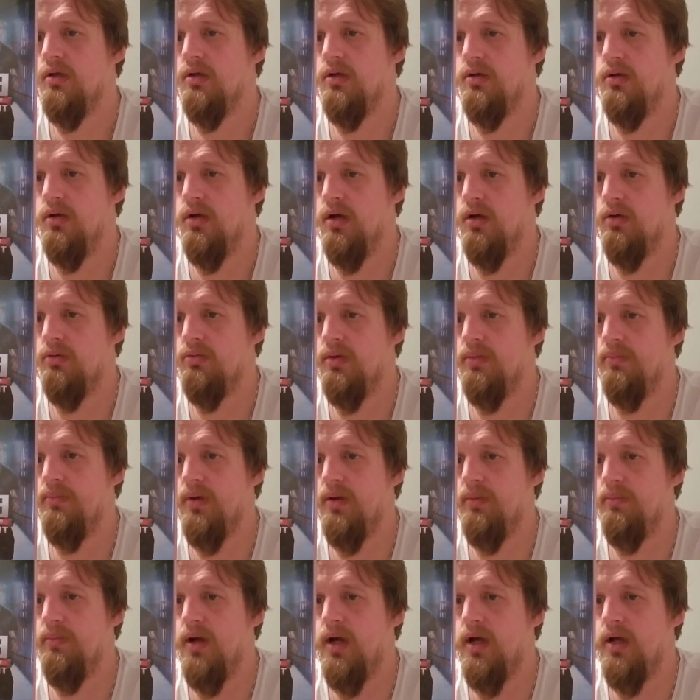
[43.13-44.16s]
Uh, written by
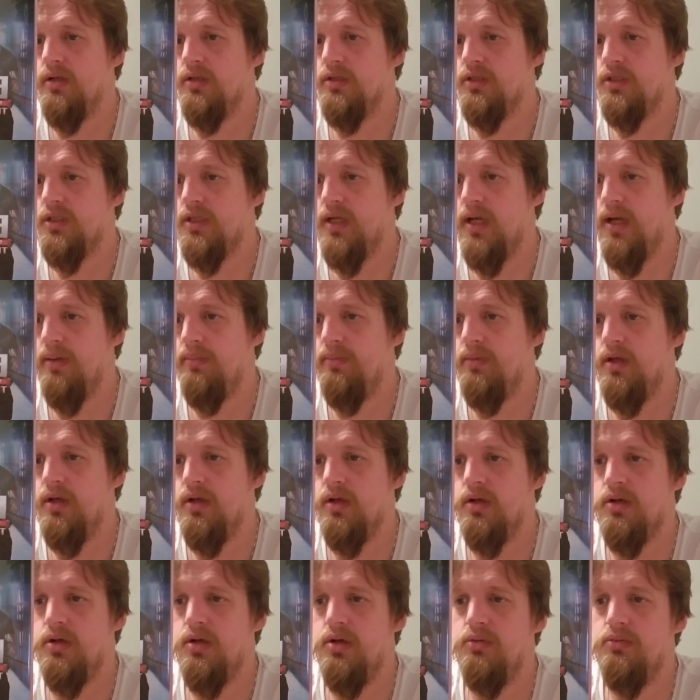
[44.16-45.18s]
Miles Chapman
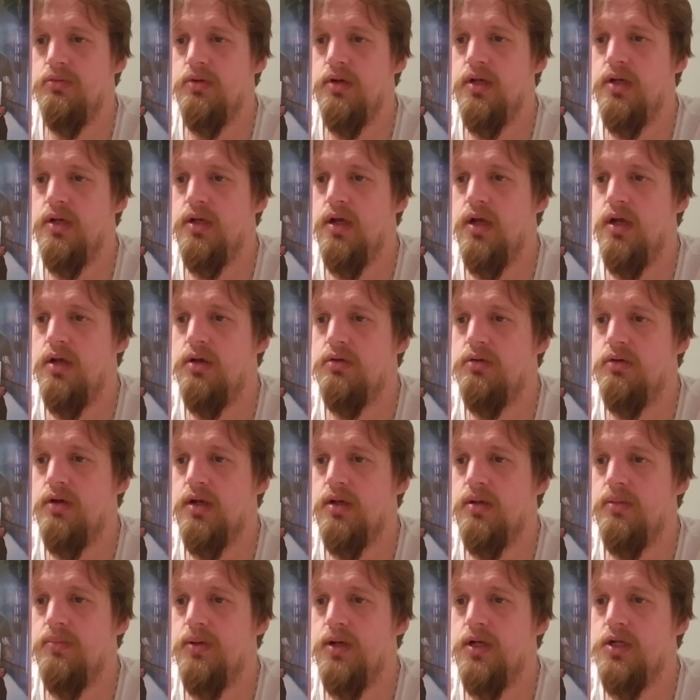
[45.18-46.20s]
and co-written and
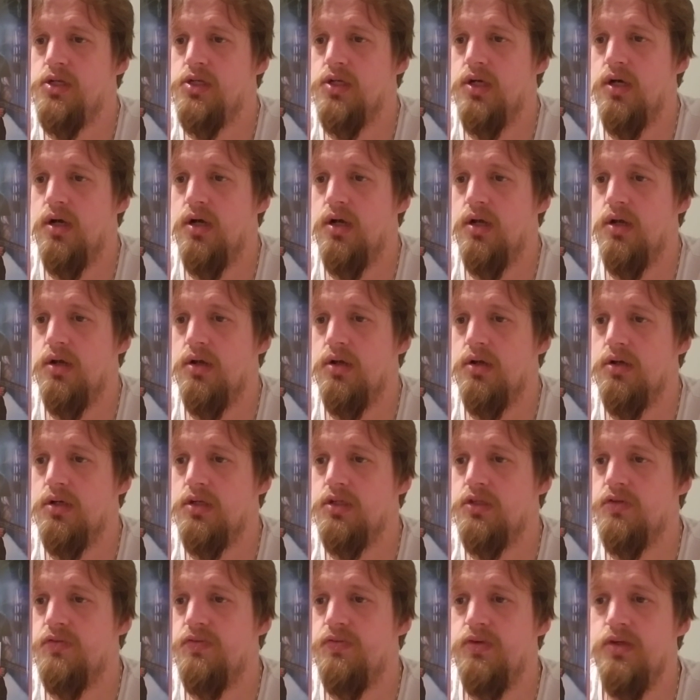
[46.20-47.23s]
directed by John
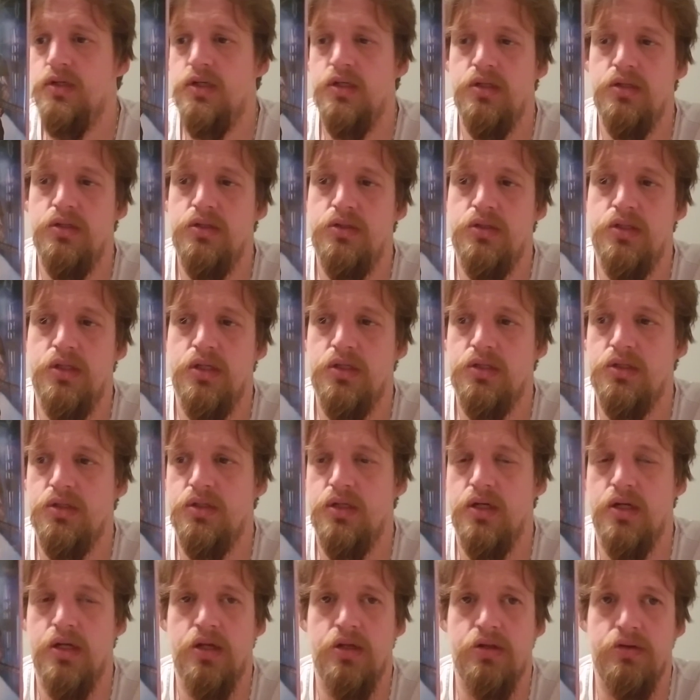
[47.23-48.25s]
Herzfeld, who's also
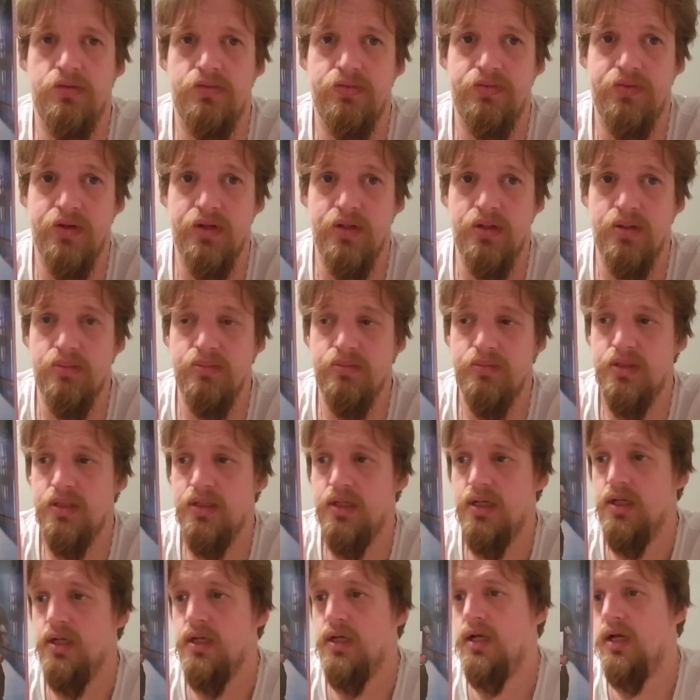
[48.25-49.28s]
done other films
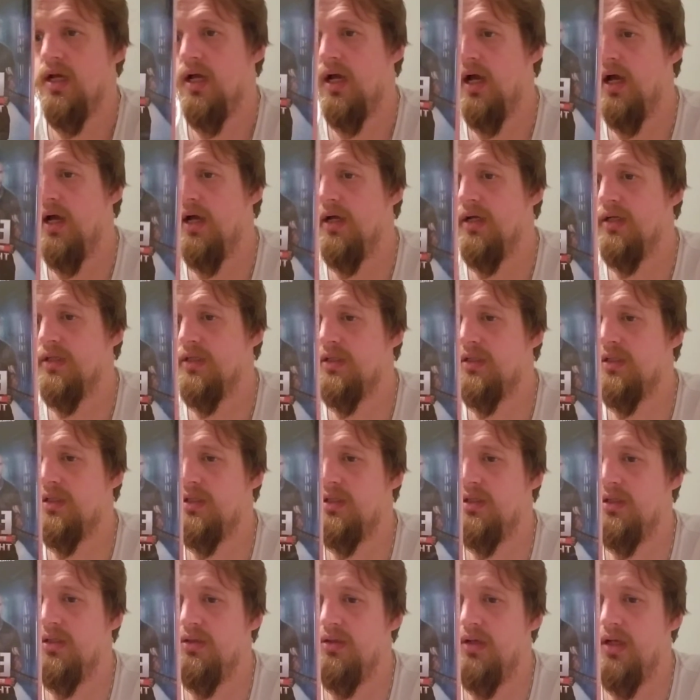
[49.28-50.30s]
as
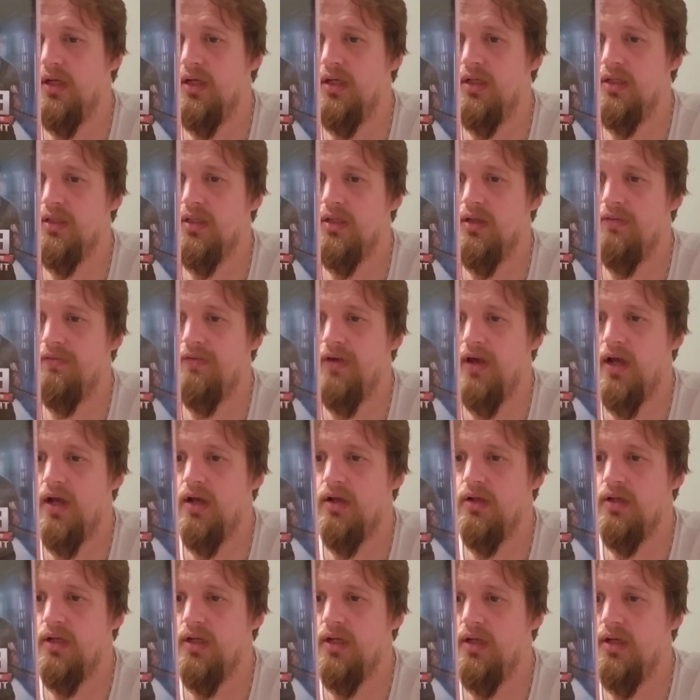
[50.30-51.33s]
Two Days in the
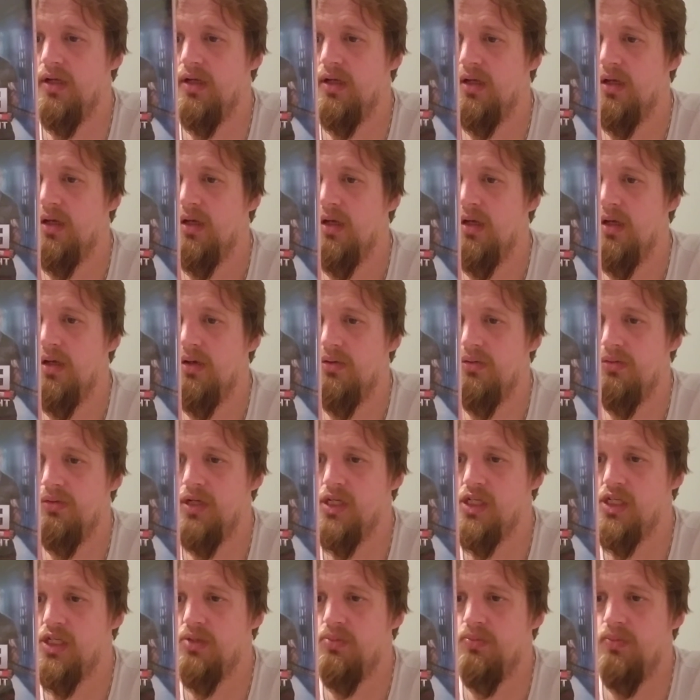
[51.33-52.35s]
Valley,
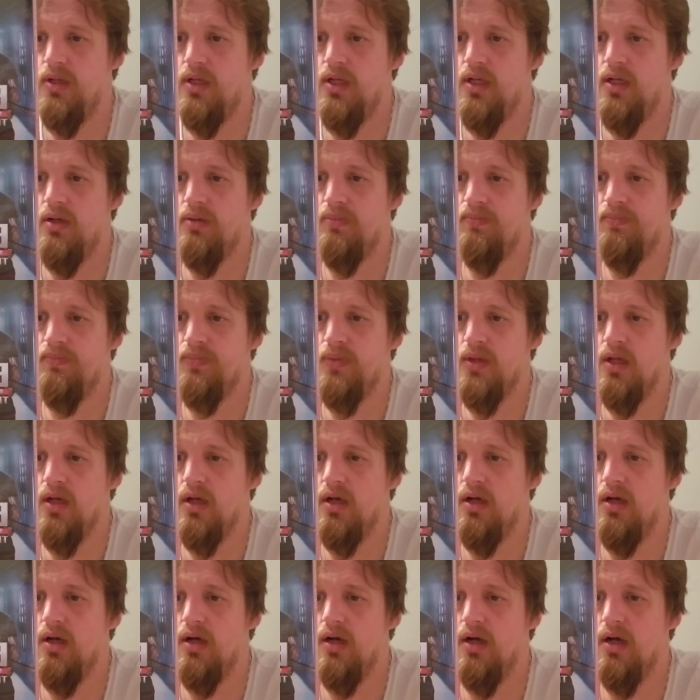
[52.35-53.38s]
Reach Me,
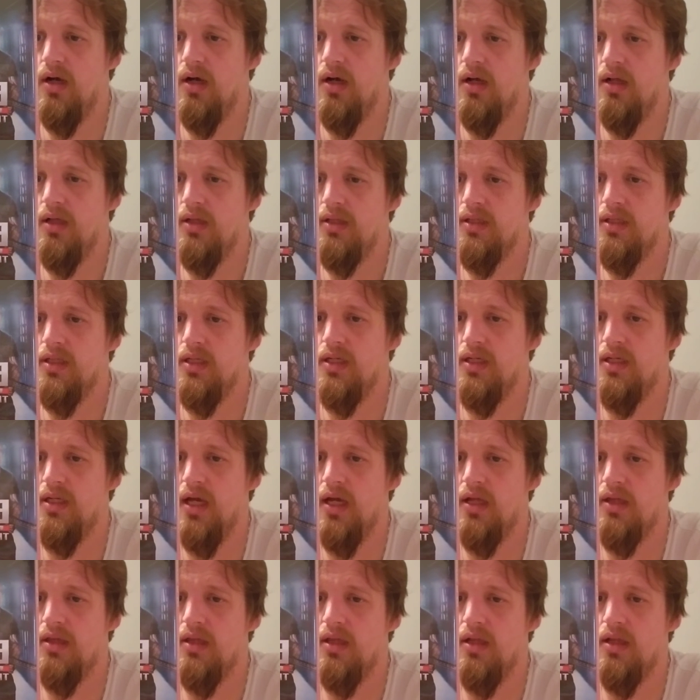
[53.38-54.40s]
uh, The
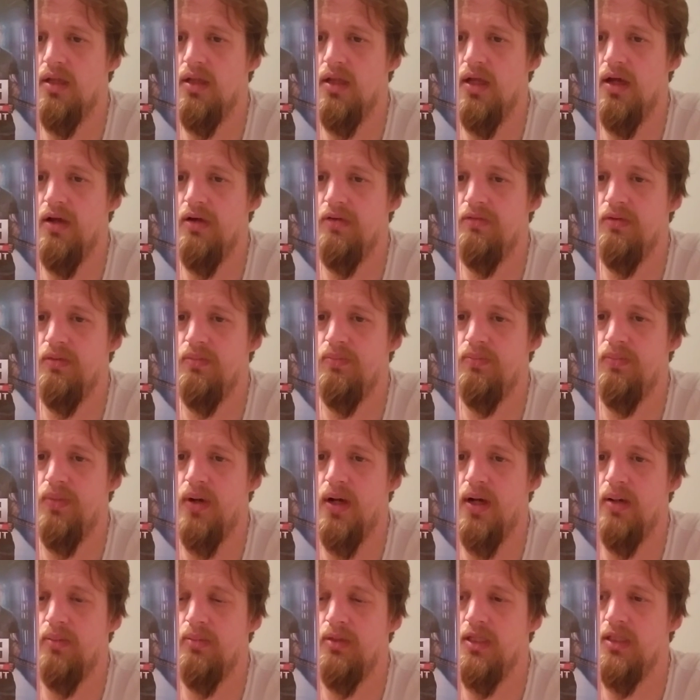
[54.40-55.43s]
Death and Love of
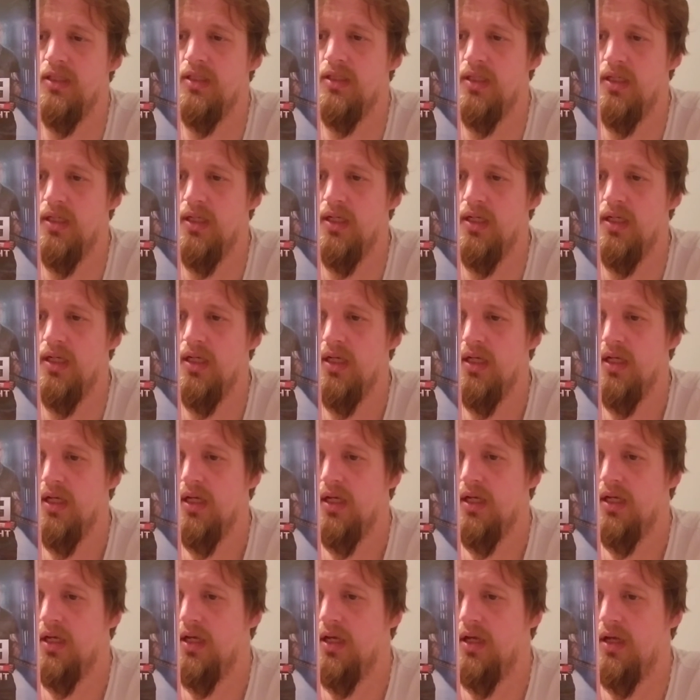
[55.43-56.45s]
Bobby Z,
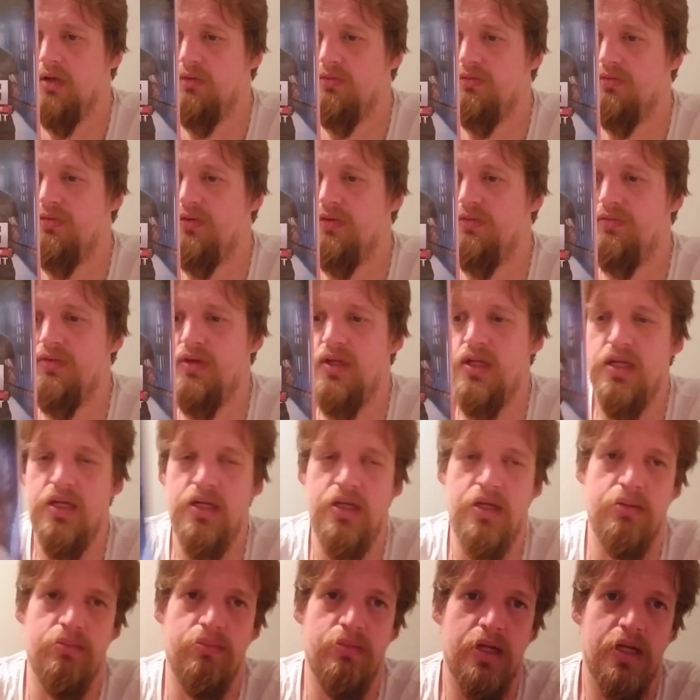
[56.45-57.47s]
and
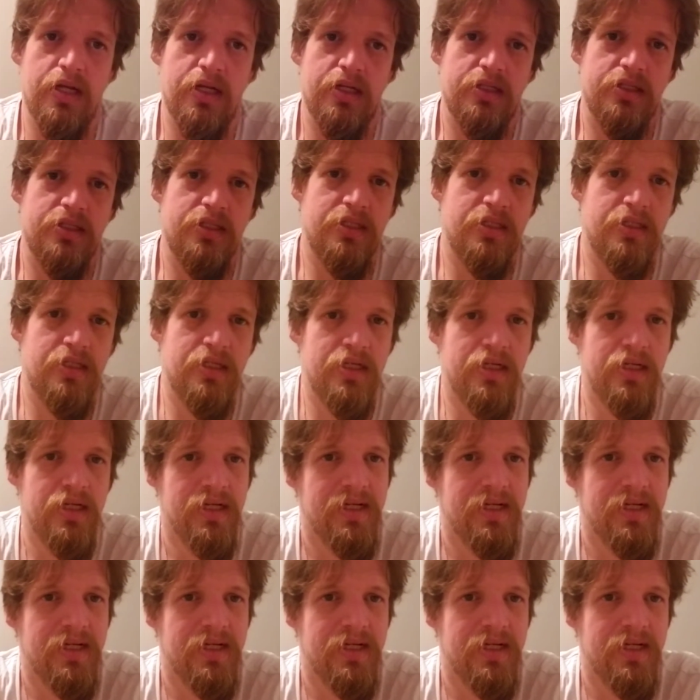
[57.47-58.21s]
15 Minutes.